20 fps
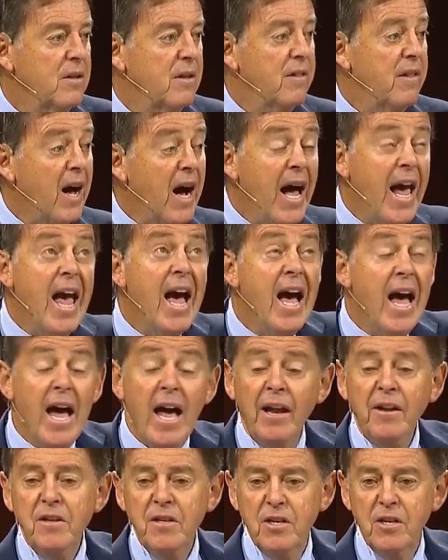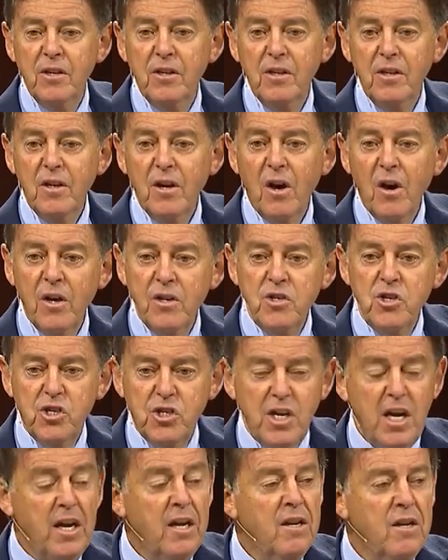thy hand
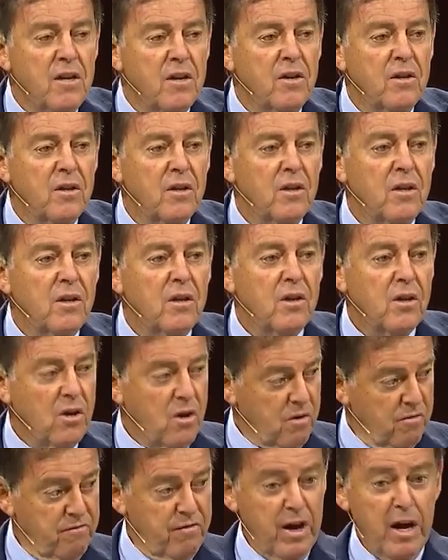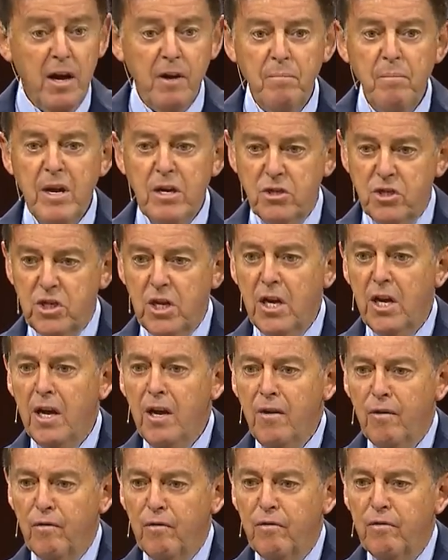unseen conveyed me
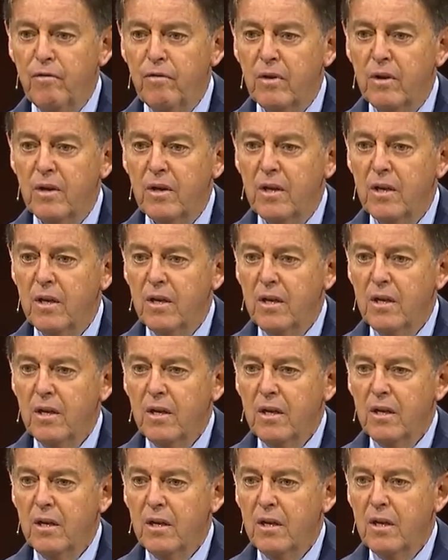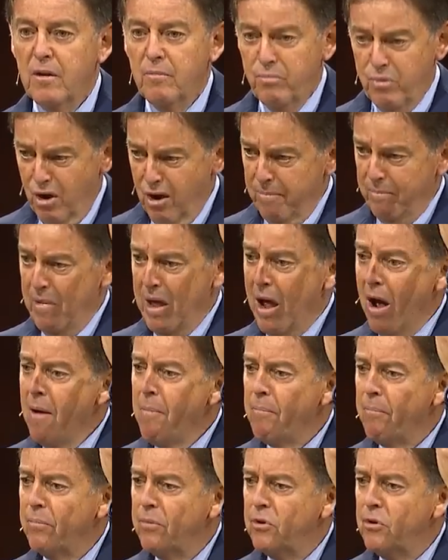safe and brought me
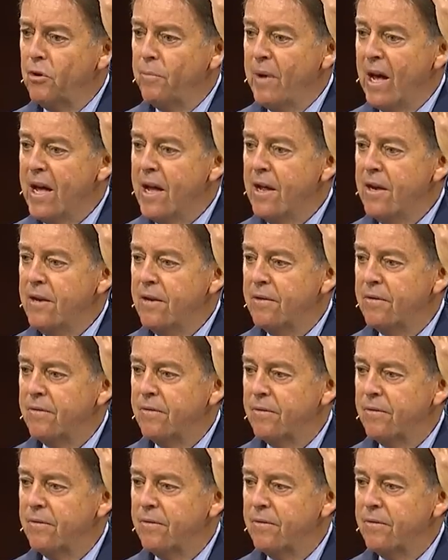up to man